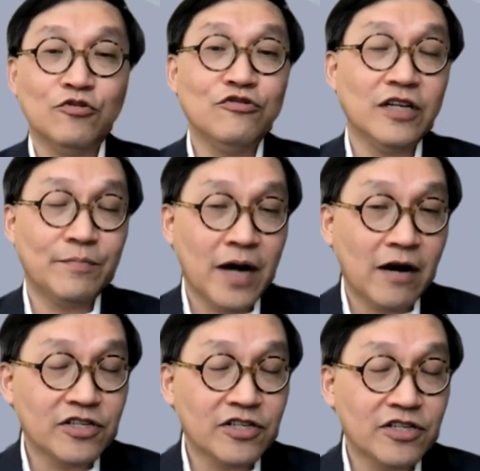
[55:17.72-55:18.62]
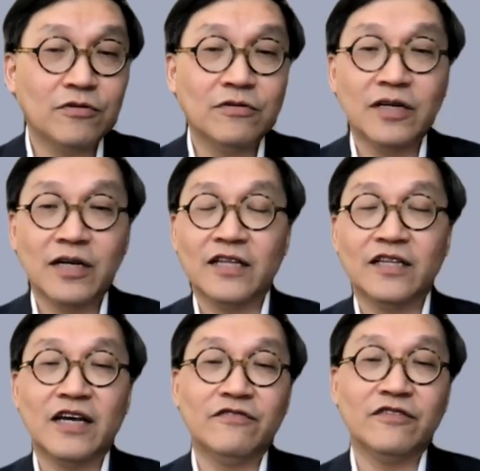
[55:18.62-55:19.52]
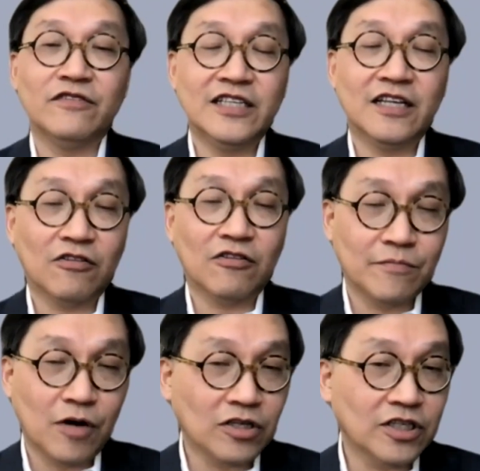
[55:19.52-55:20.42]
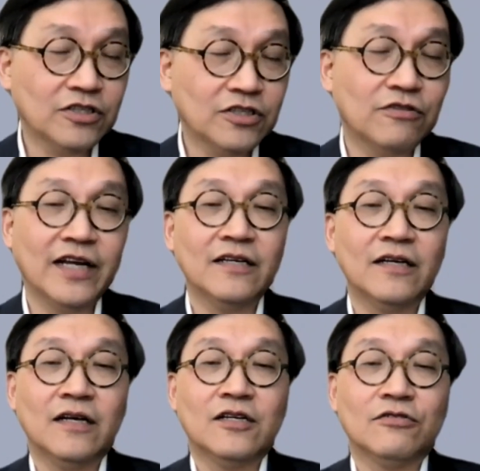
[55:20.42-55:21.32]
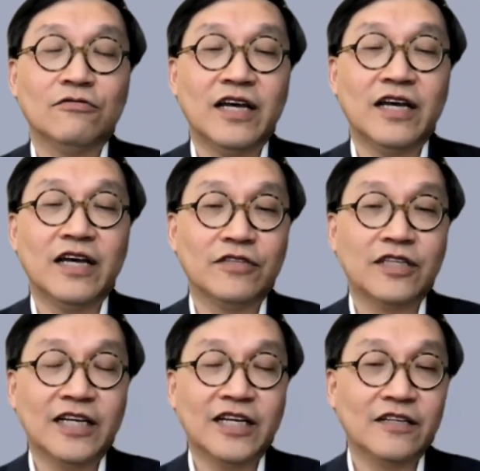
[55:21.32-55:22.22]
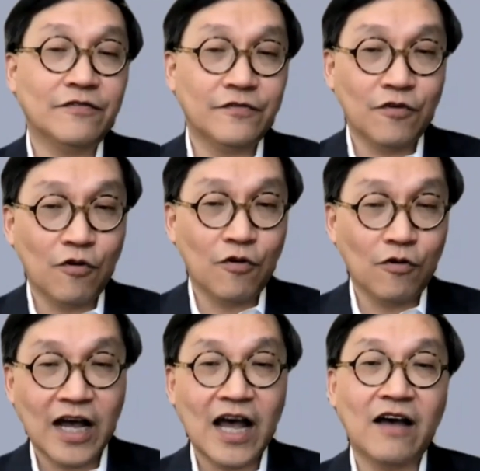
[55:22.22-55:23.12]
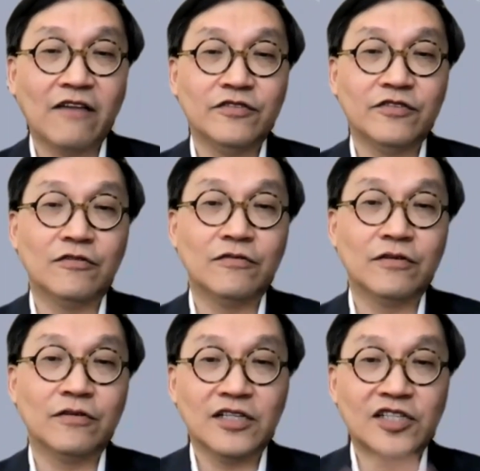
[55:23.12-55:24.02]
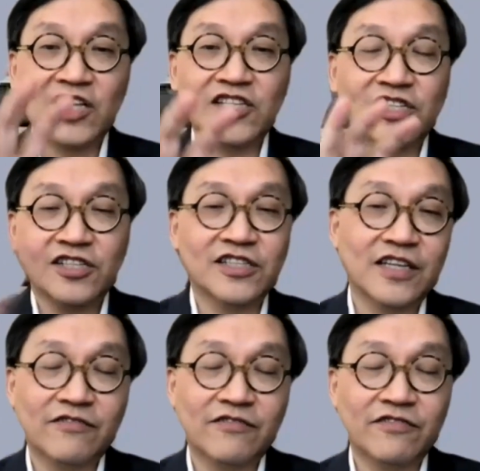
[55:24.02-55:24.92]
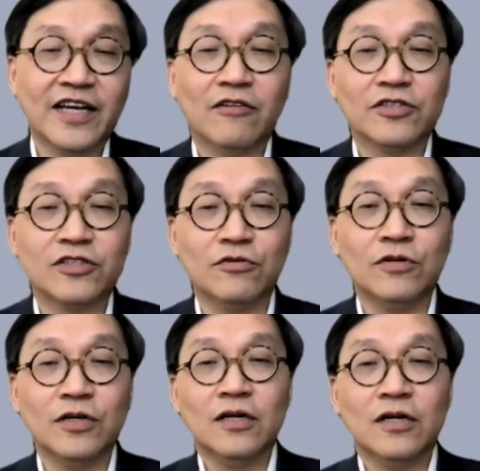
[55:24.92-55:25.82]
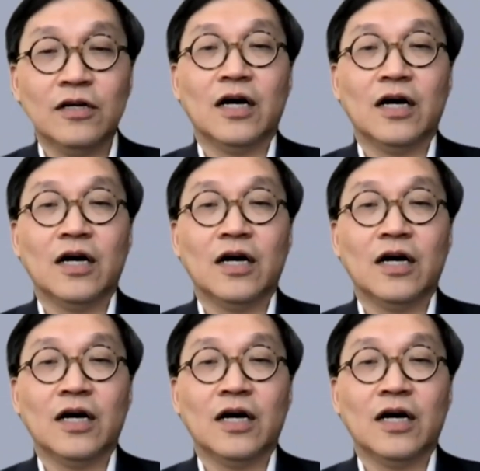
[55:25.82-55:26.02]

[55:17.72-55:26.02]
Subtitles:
usually perishable and therefore needs a lot of monitoring. So therefore they can afford to have, you know, sensors and everything else. So